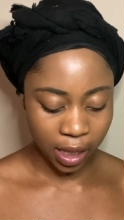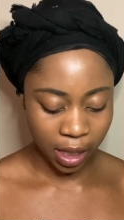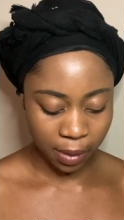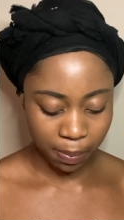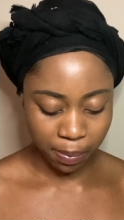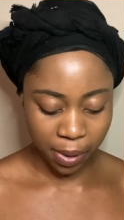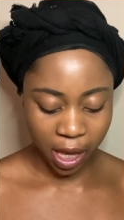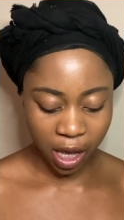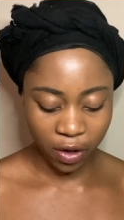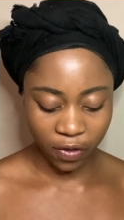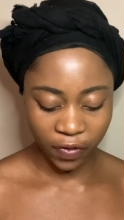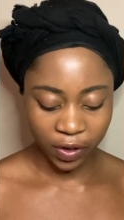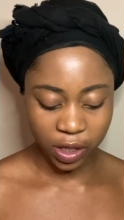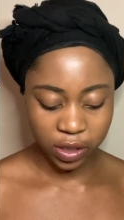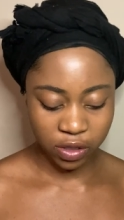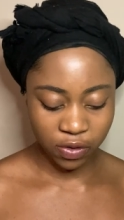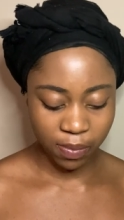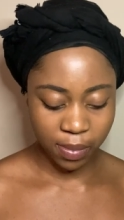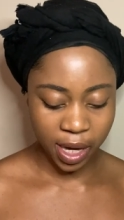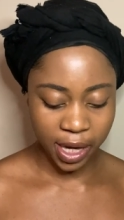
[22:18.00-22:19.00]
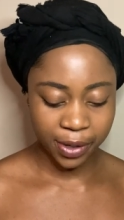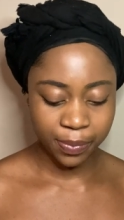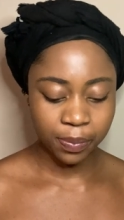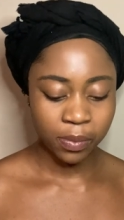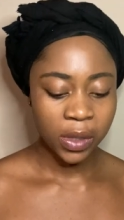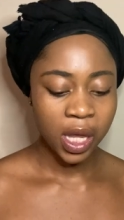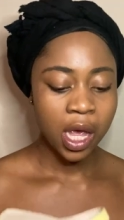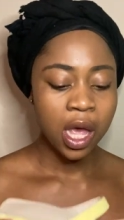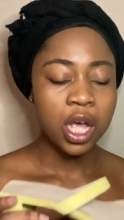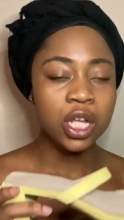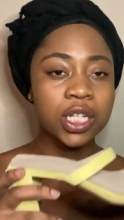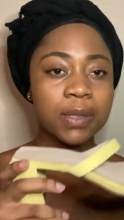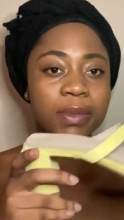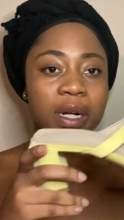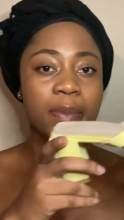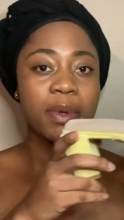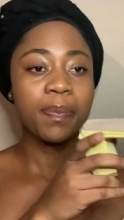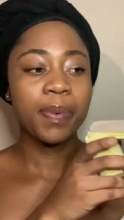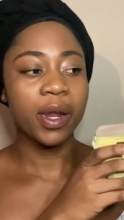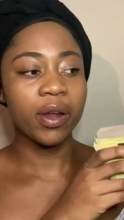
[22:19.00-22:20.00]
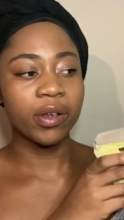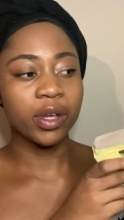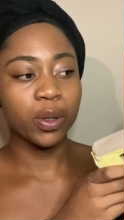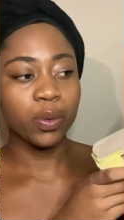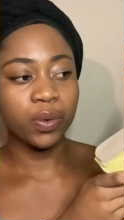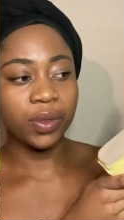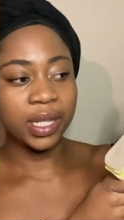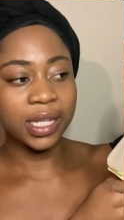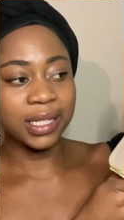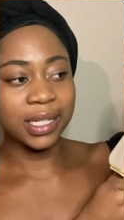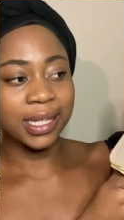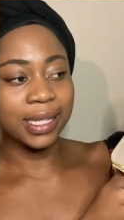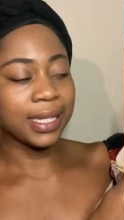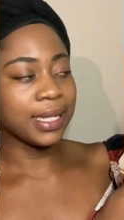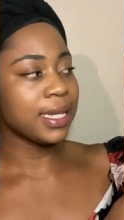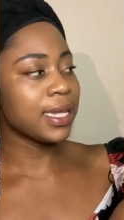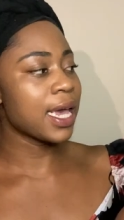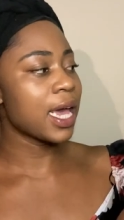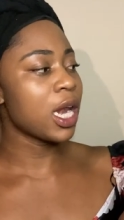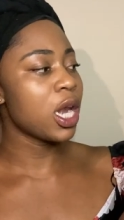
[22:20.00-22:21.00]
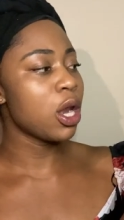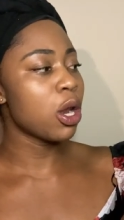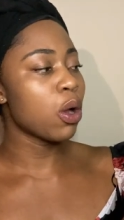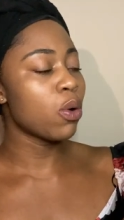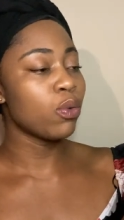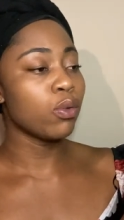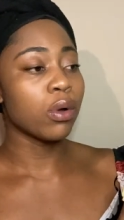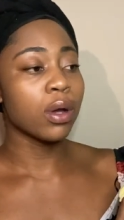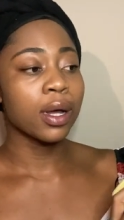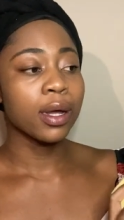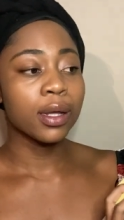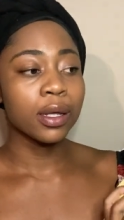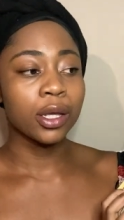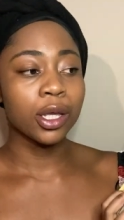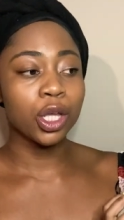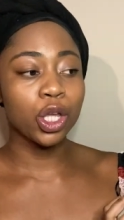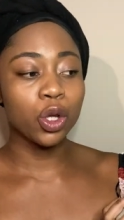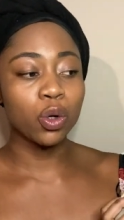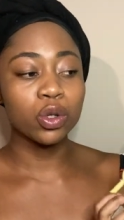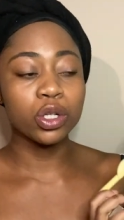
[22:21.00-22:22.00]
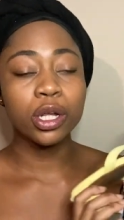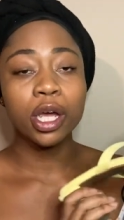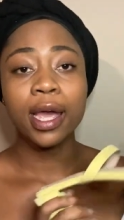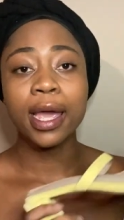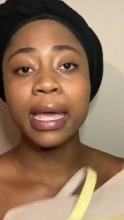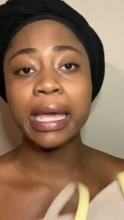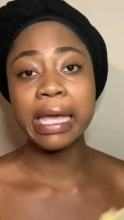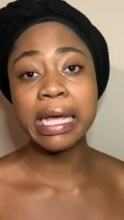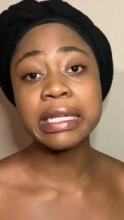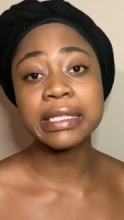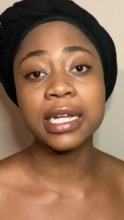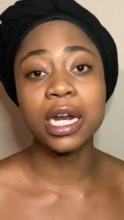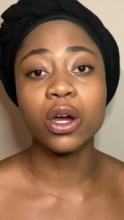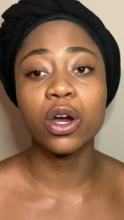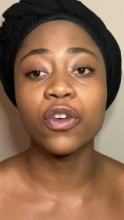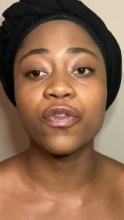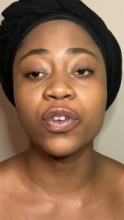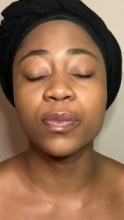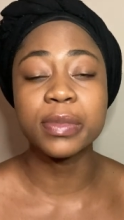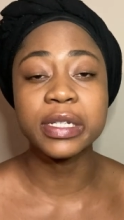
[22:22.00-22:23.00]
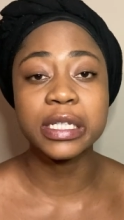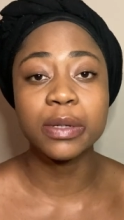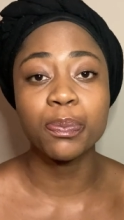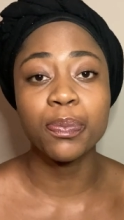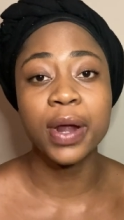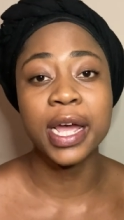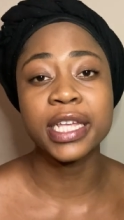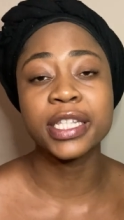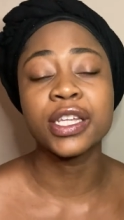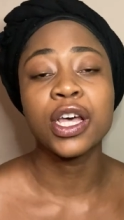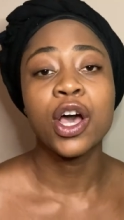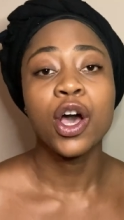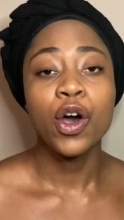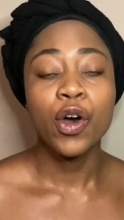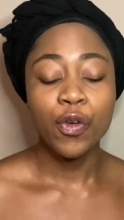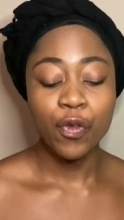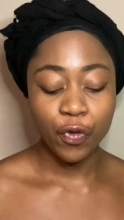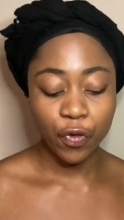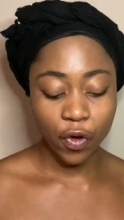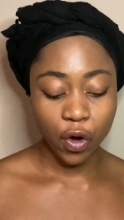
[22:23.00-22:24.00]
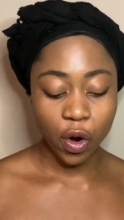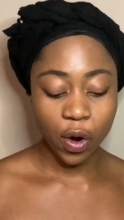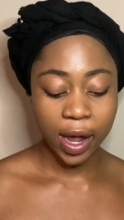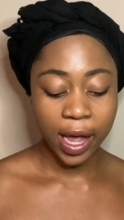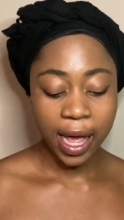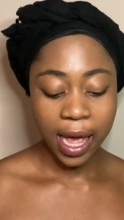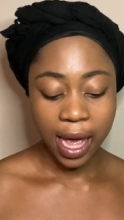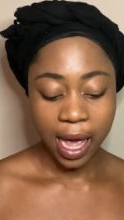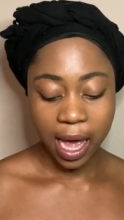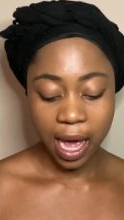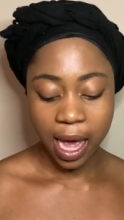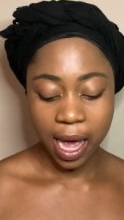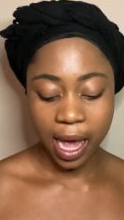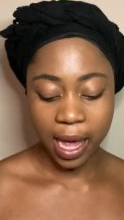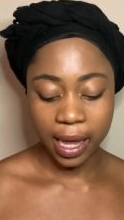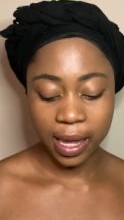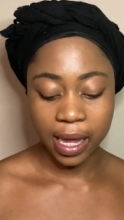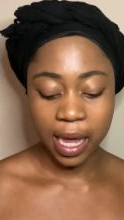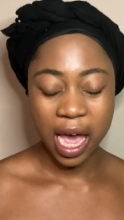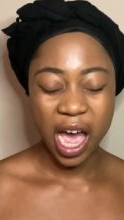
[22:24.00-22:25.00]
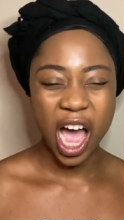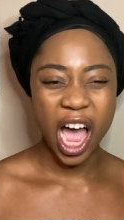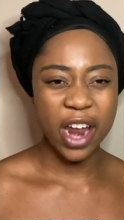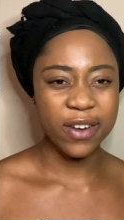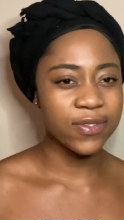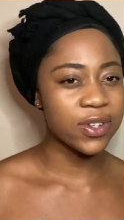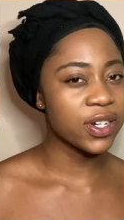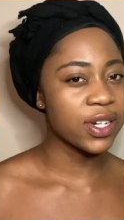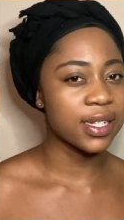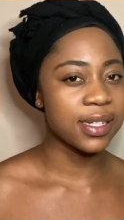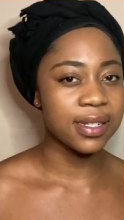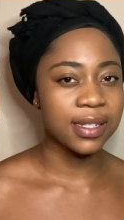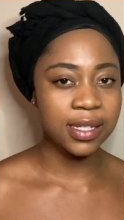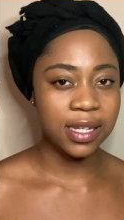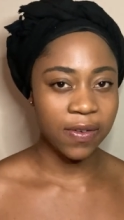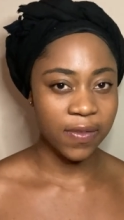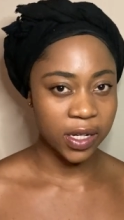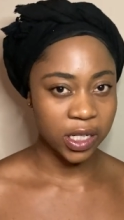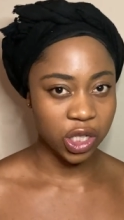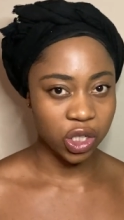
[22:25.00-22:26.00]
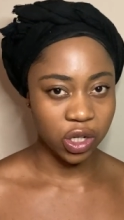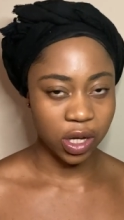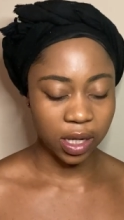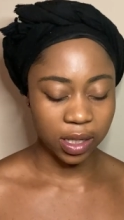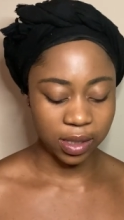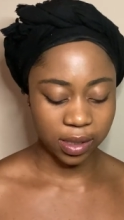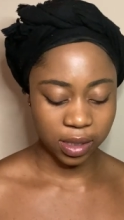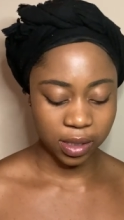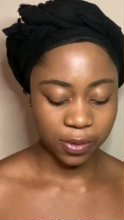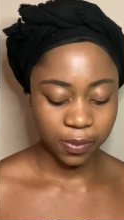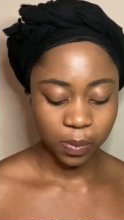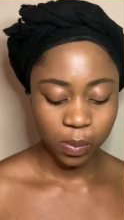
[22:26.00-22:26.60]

pair of heels of mine. So I'm gonna be pairing it with this yellow cute heels that I got from Mr. Price for $170.